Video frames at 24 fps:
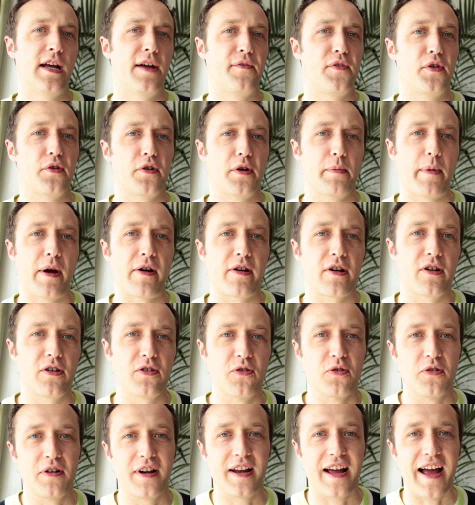if you're an American,
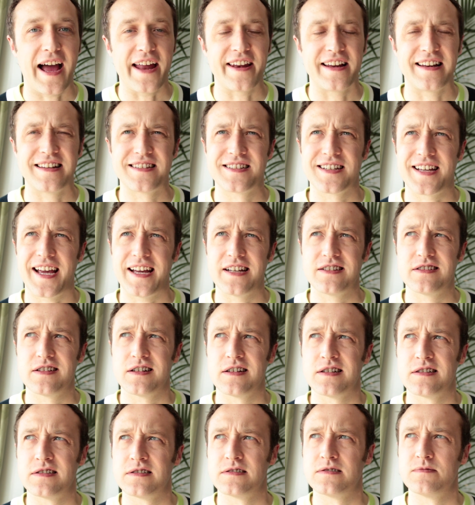or
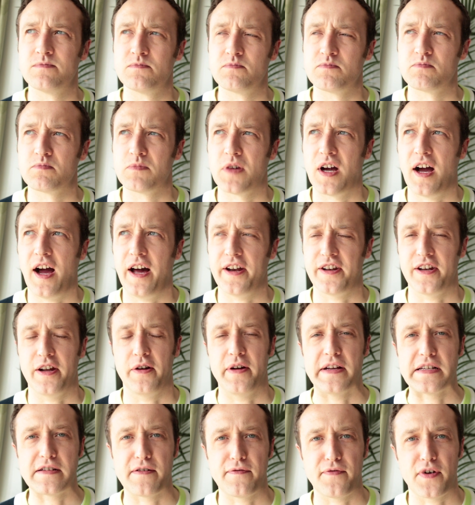Analyticator. I don't know,
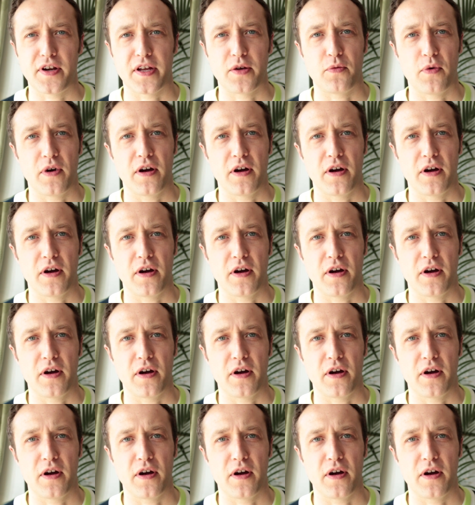it's a funny